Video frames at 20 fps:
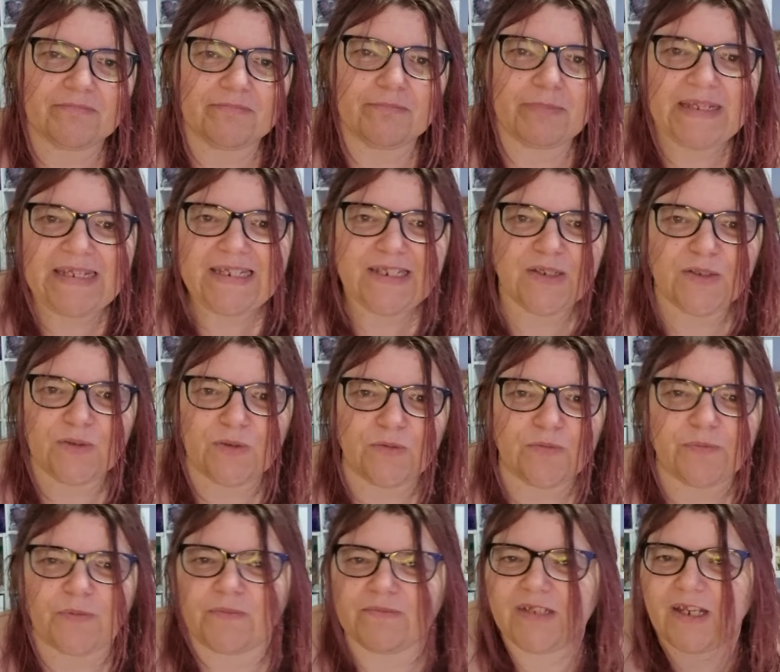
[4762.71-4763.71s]
Be you,
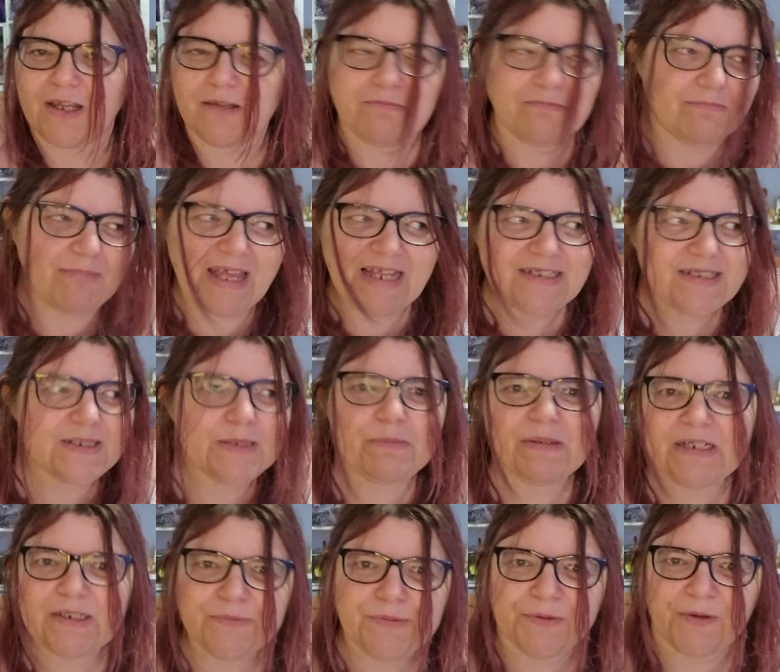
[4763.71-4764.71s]
you know, march to the
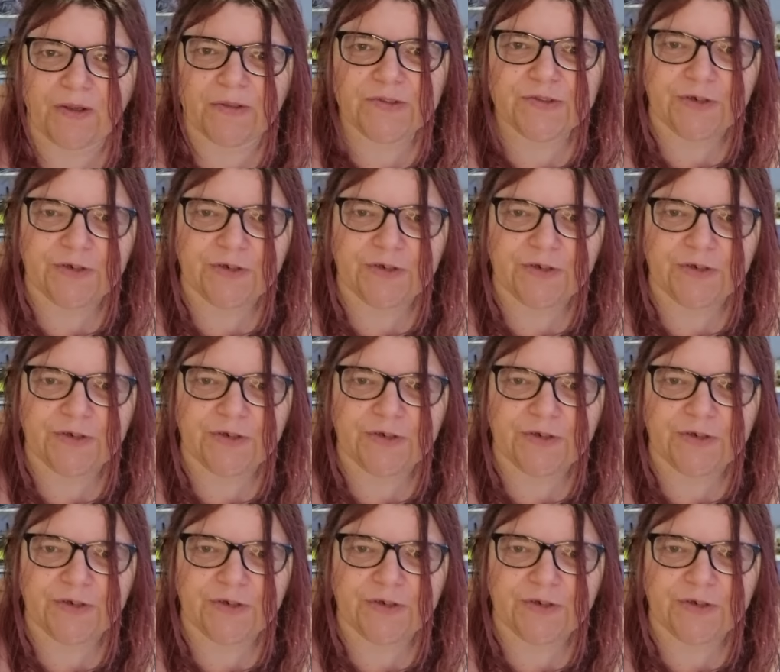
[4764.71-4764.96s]
beat of your own